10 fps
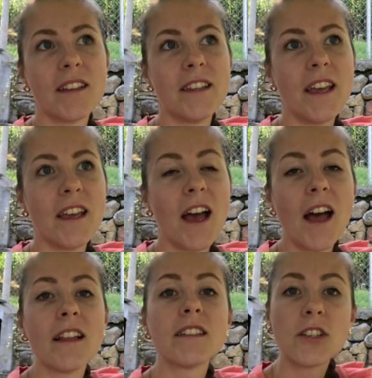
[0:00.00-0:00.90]
they
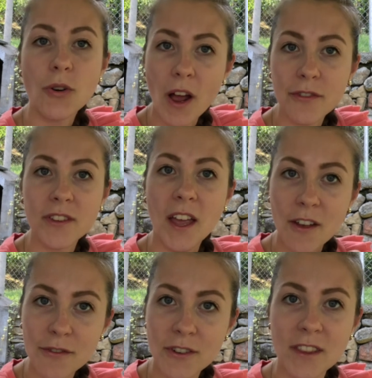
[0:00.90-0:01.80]
handcraft
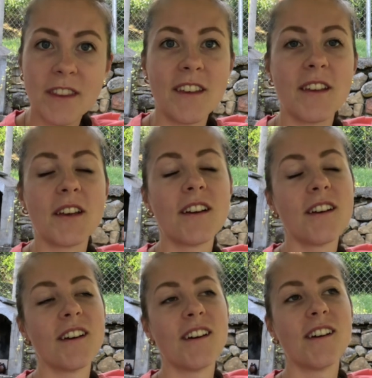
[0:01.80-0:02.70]
everything
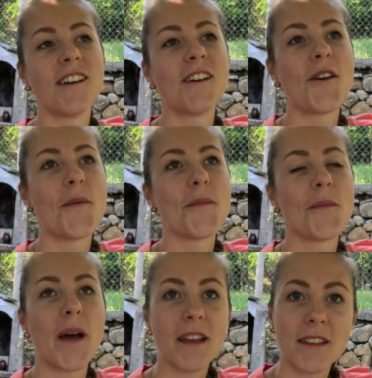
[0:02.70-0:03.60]

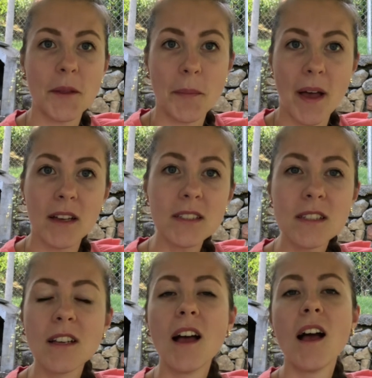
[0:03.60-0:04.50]
back in the past.